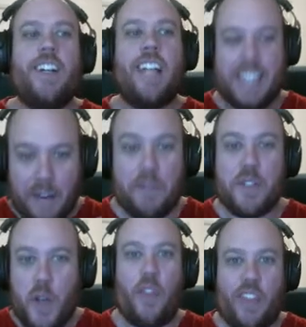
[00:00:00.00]
like, that
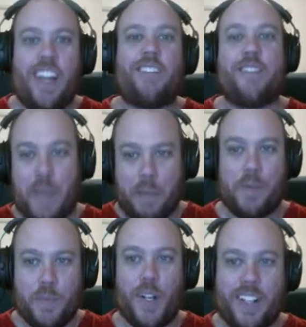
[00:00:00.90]
was her thing, was like
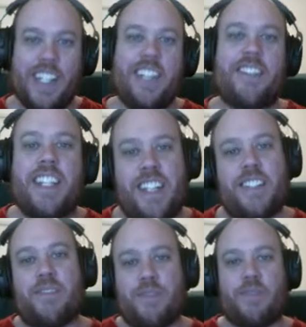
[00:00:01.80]
promoting these
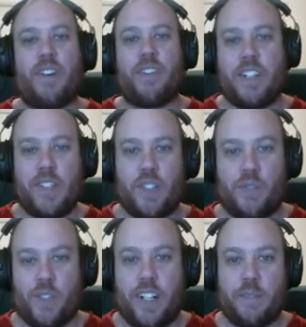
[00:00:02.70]
ideas of individual
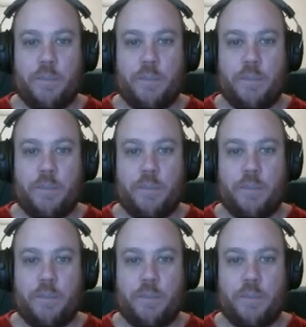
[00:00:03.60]
freedom.